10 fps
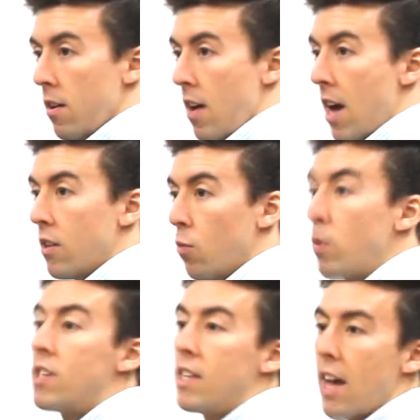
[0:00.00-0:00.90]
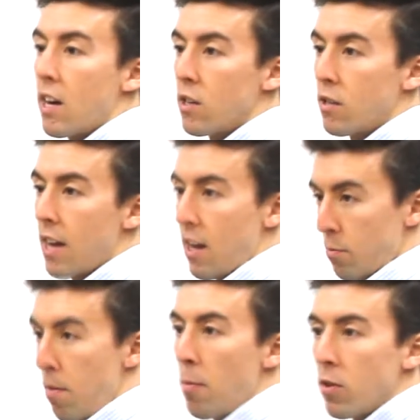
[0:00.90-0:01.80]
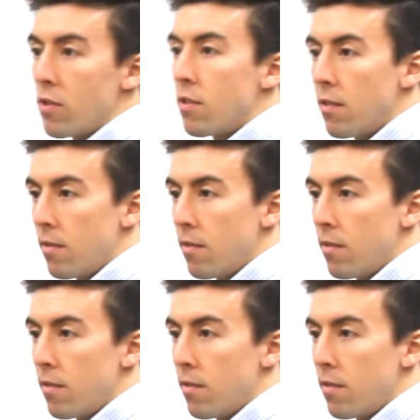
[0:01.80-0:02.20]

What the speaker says: And we see that as bubbles.